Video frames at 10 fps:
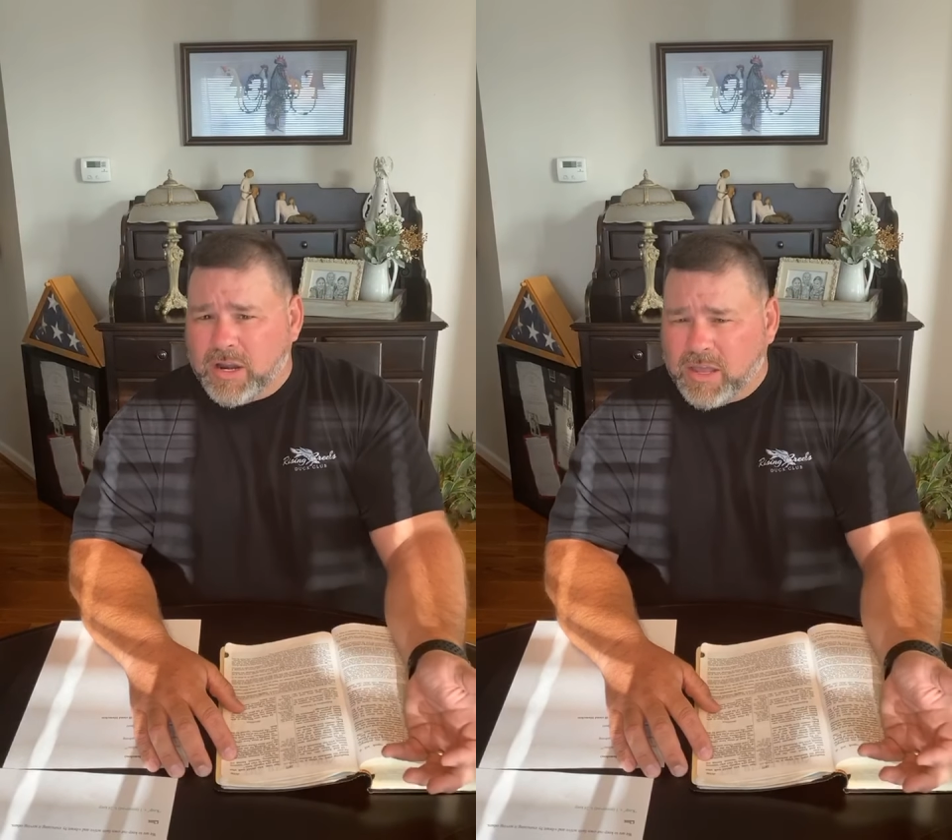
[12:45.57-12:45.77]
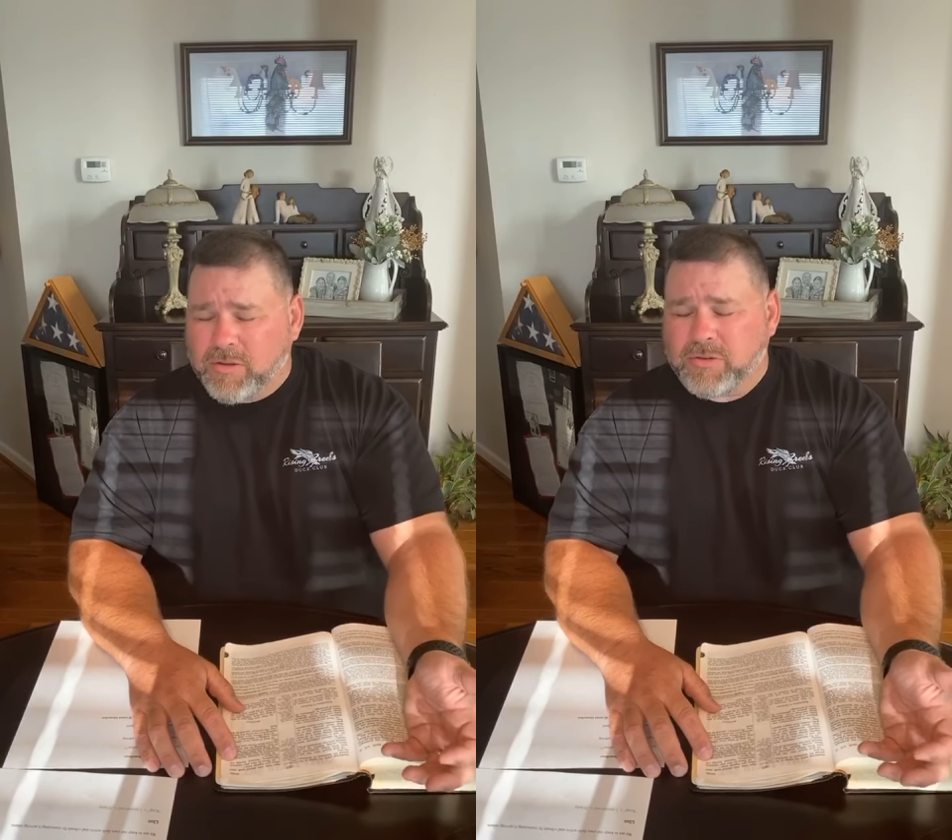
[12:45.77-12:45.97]

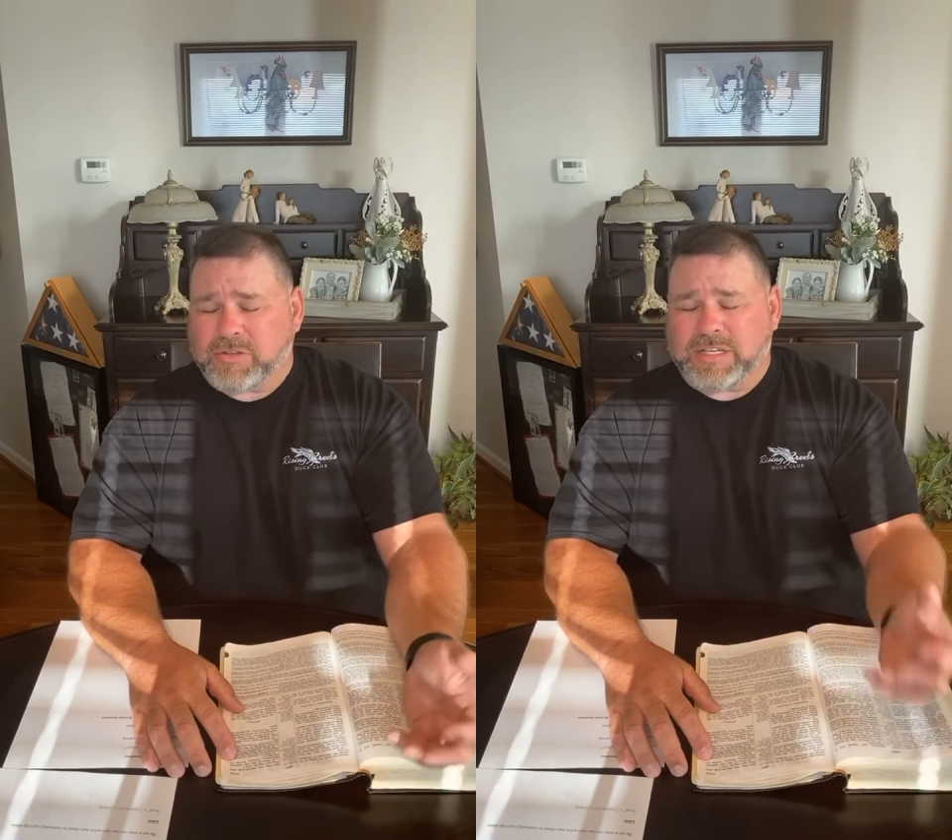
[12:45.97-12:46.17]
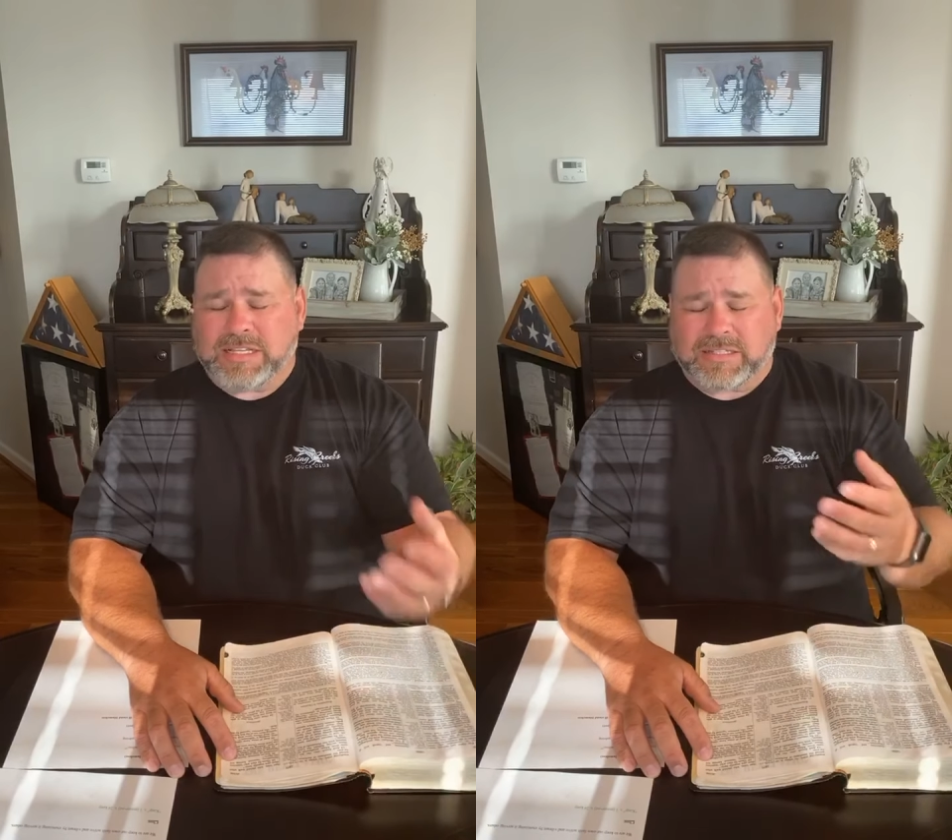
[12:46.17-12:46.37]
another their
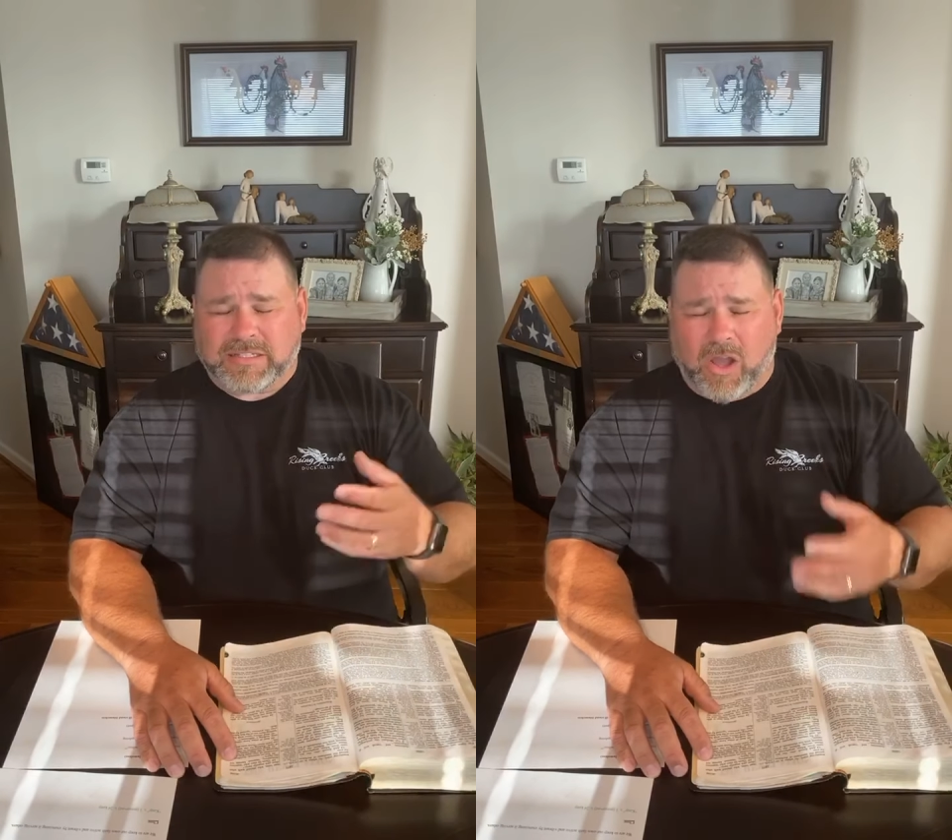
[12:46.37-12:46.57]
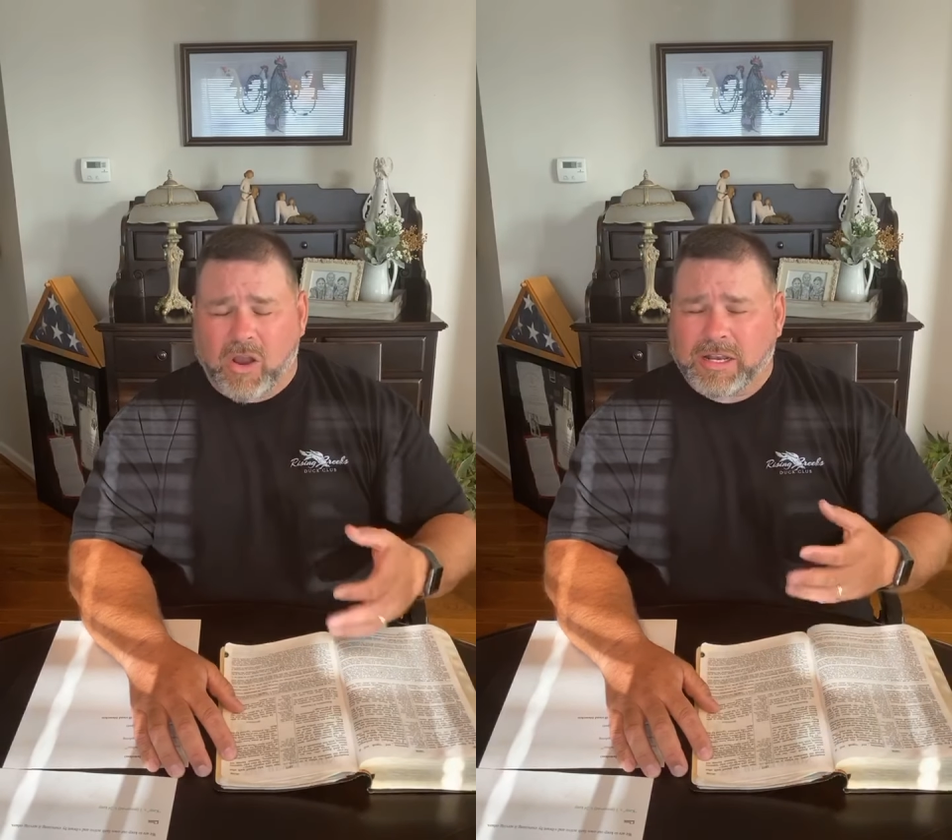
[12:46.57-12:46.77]
sins
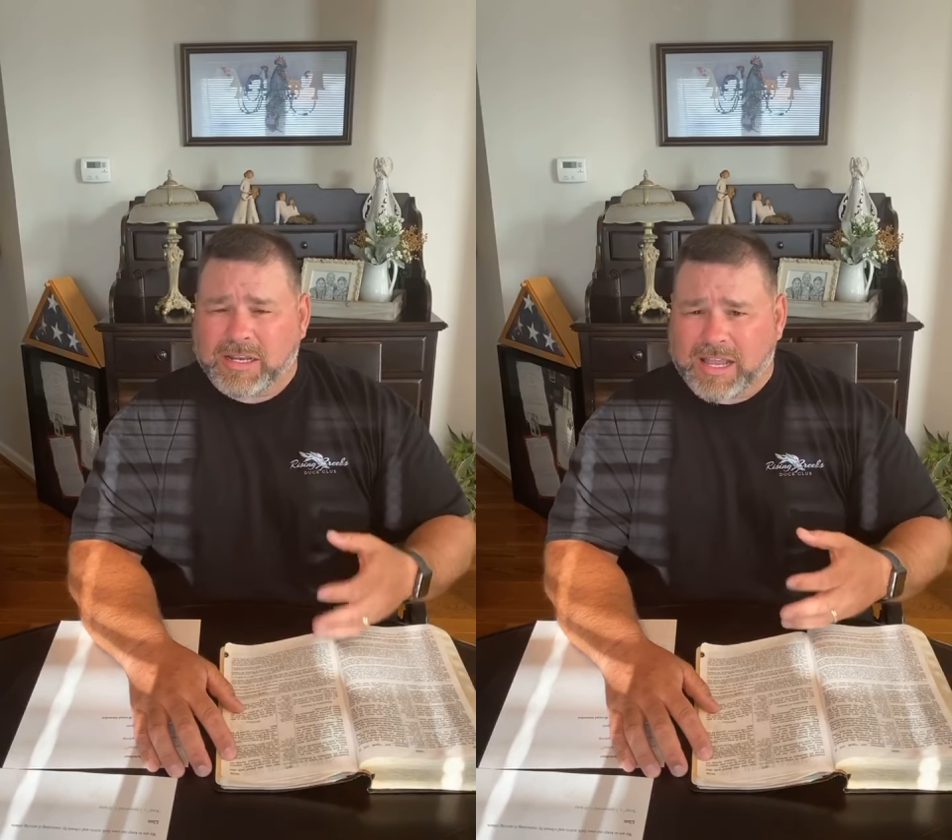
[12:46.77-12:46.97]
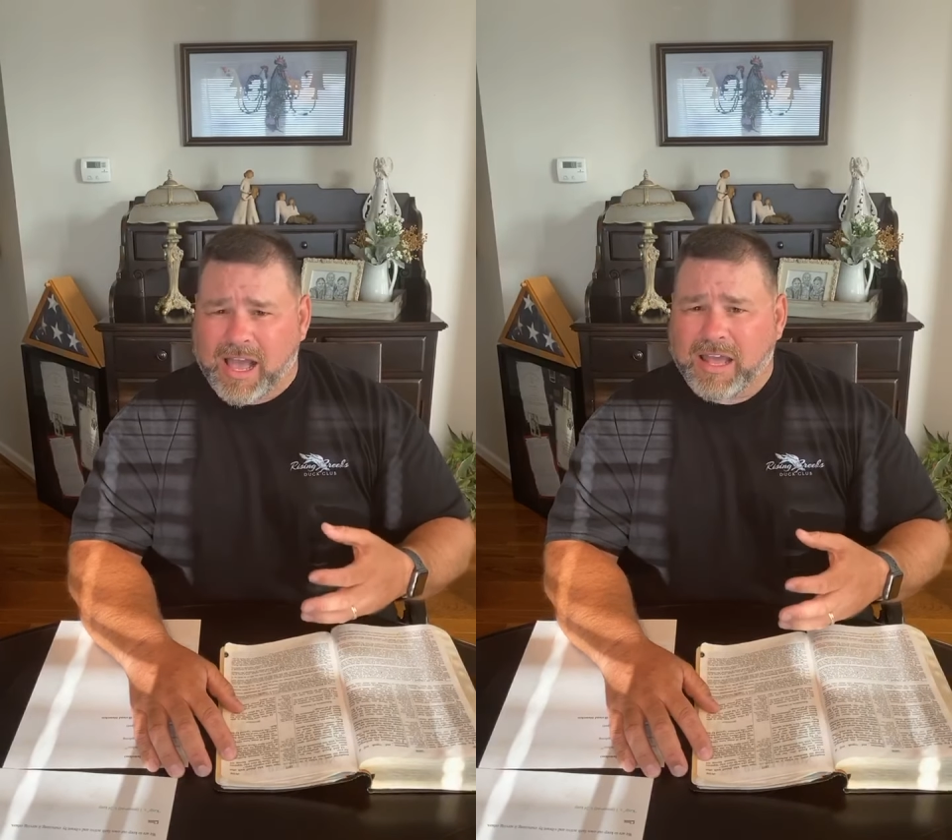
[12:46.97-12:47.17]
and talking
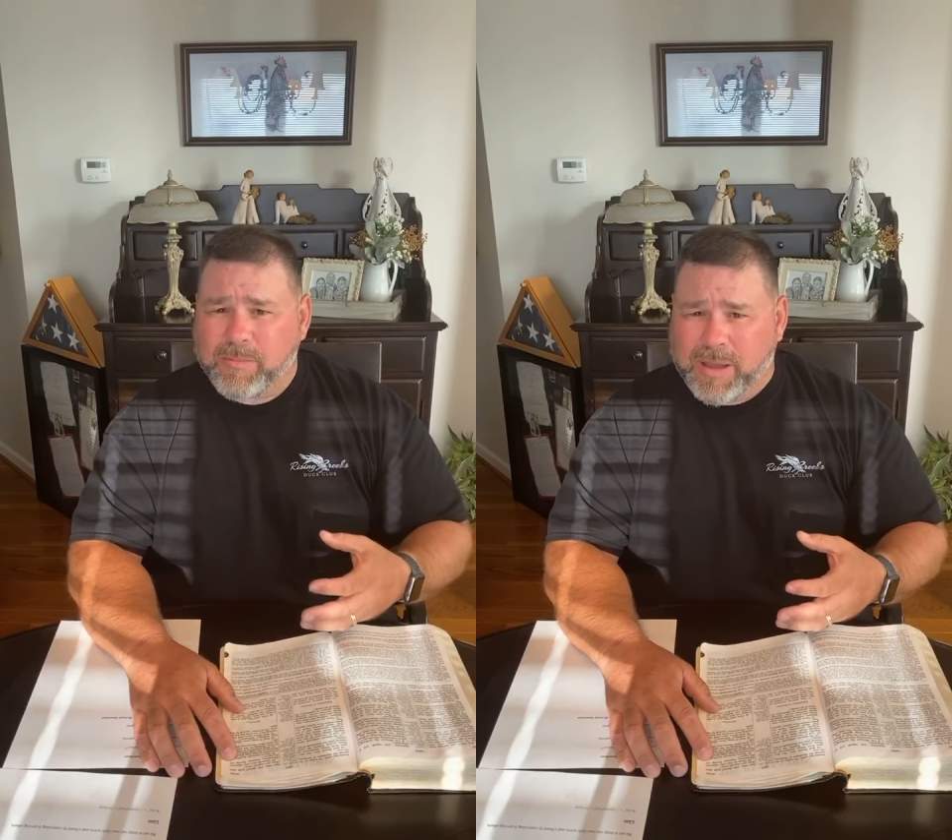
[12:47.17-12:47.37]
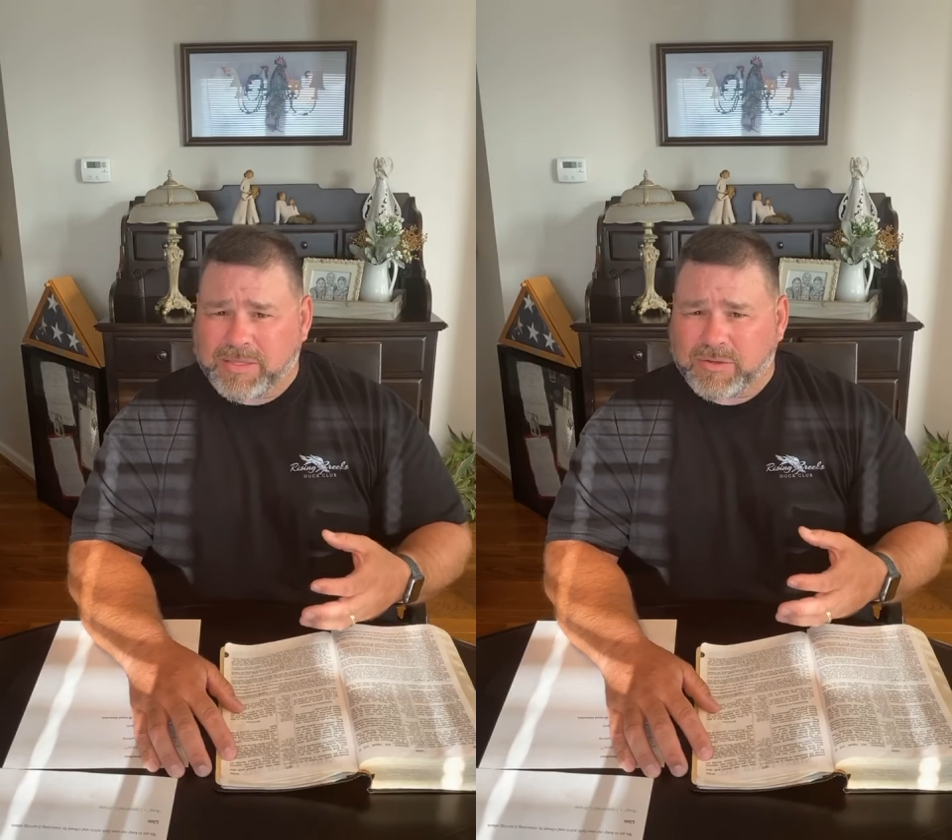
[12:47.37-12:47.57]
to God about their